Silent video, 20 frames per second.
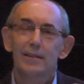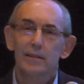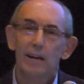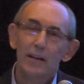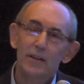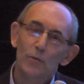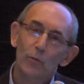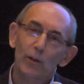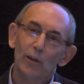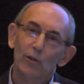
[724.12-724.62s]

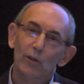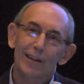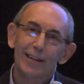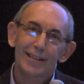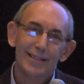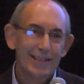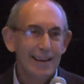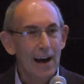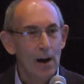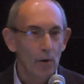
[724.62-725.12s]
States where you look
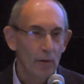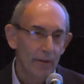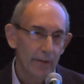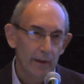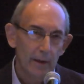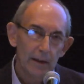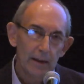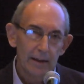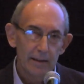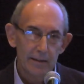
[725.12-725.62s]
south
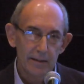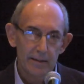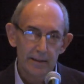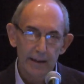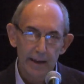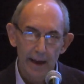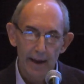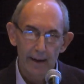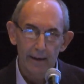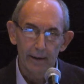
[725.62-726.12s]
to see
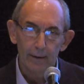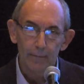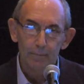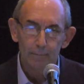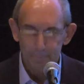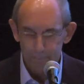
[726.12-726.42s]
Canada.